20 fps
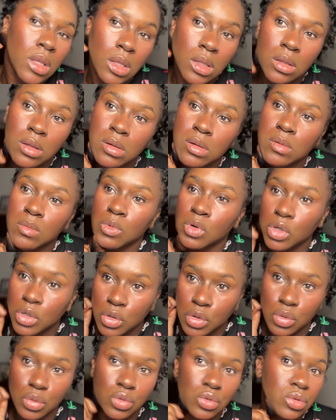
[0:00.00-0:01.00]
Little more
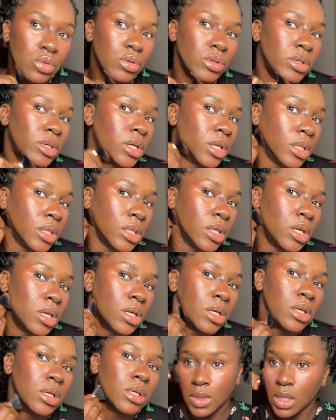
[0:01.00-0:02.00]
neutral than I
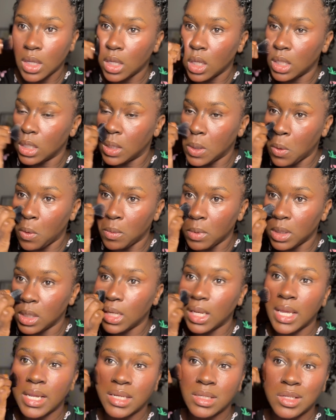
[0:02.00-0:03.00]
think I normally
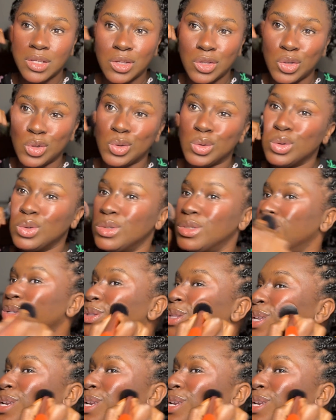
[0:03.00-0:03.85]
like to use, so then